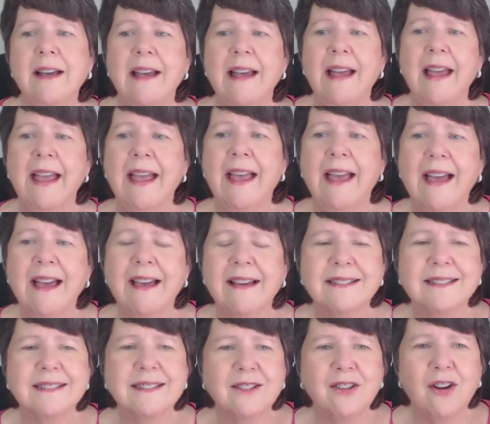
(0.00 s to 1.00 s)

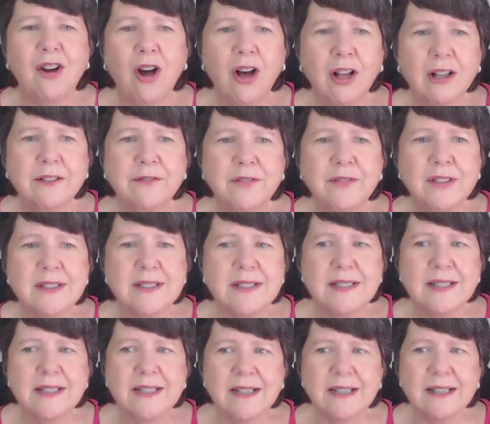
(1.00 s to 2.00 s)
and all of these
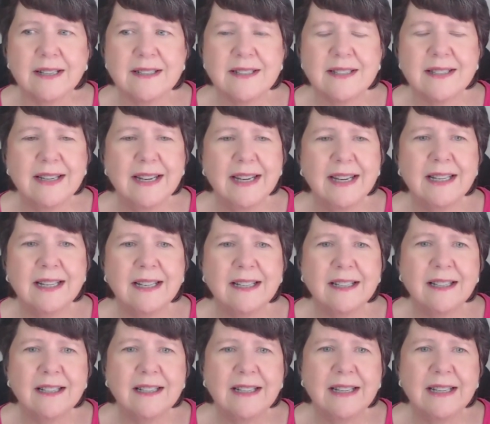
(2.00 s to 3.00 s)
things, it
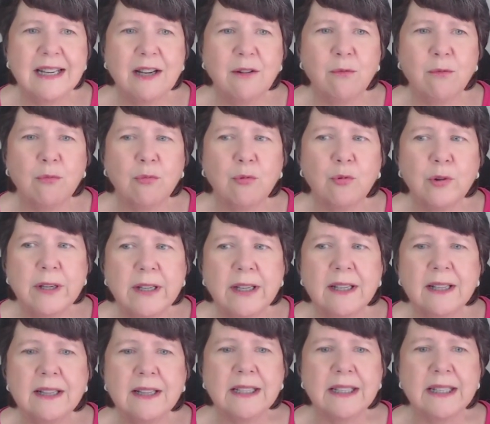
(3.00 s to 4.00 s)

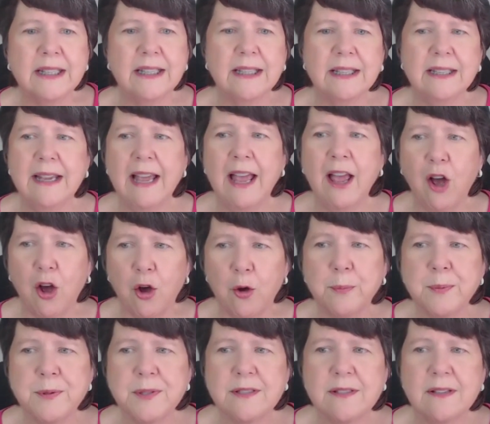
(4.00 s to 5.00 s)
really
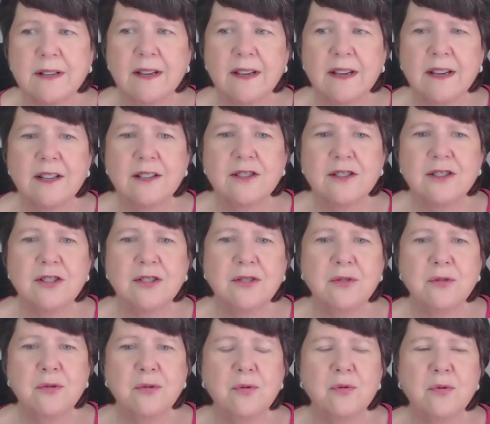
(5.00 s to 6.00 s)
helps
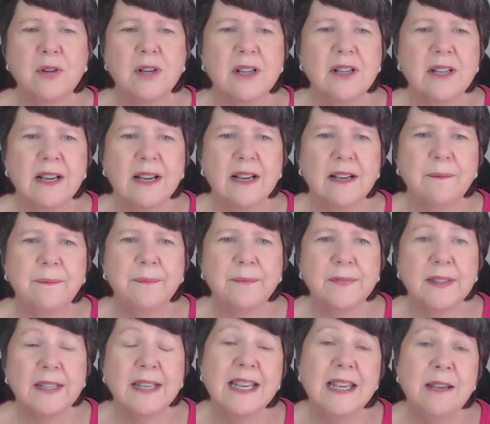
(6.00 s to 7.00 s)
to
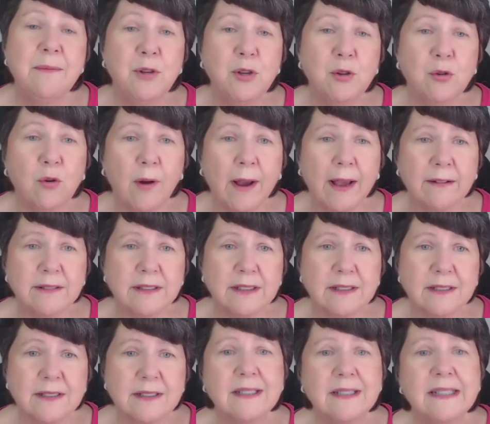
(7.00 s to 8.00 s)
keep you
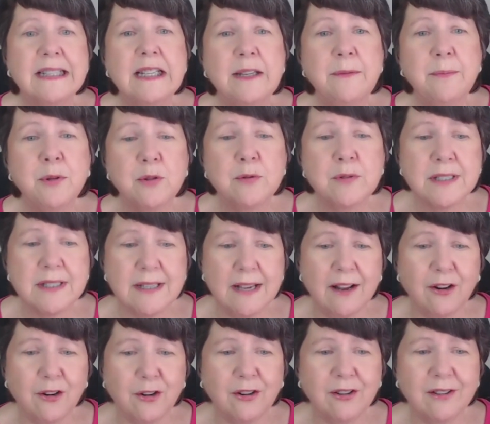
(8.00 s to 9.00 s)
grounded, to keep you
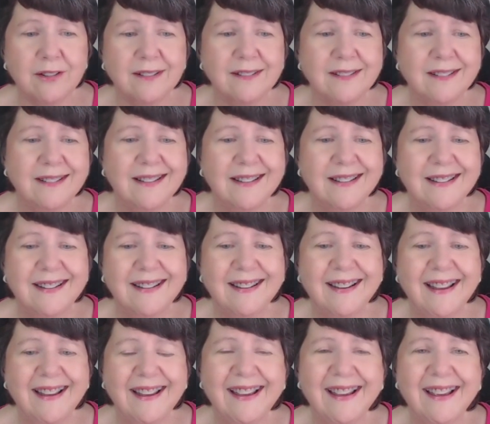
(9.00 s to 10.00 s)
centered.
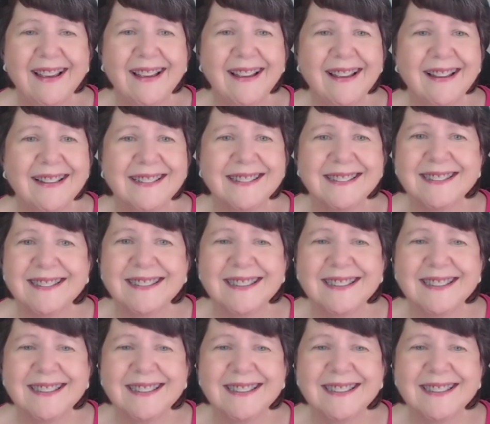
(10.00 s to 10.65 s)
And